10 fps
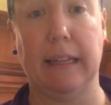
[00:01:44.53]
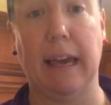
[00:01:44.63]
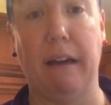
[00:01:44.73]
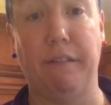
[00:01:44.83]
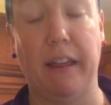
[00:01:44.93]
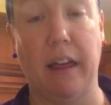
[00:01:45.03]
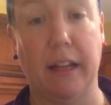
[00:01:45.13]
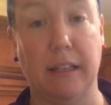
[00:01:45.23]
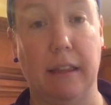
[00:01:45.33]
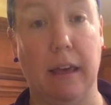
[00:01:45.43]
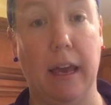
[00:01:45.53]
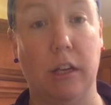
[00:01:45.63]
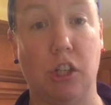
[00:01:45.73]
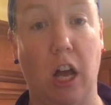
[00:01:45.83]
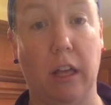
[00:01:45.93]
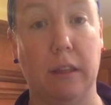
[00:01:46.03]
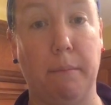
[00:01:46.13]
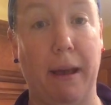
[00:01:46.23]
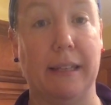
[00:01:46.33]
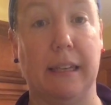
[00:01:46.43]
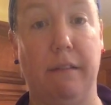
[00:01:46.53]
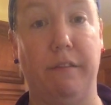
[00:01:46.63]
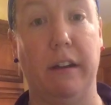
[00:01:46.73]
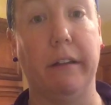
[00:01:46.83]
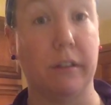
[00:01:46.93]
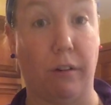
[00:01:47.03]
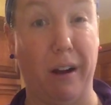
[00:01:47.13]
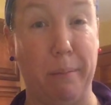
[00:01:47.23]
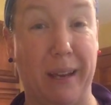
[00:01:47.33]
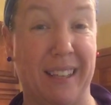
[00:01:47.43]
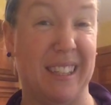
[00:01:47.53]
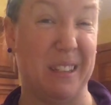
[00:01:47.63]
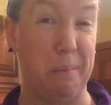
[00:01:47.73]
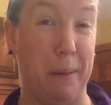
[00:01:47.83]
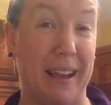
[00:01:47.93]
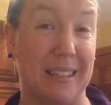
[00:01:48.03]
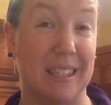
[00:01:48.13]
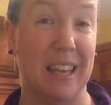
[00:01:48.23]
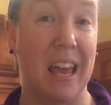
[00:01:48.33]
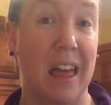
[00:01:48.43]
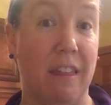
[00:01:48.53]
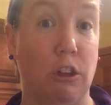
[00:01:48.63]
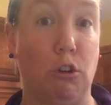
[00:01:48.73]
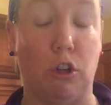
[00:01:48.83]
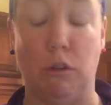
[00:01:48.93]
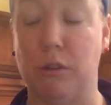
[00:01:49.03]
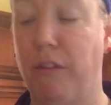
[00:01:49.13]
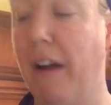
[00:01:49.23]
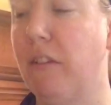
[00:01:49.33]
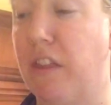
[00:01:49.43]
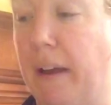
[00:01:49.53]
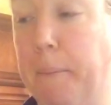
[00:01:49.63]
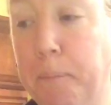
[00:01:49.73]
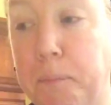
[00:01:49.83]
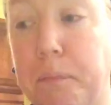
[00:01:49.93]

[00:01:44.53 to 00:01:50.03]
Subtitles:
the cafe latte and chocolate the best, and vanilla is great because it's a base that you can use for everything.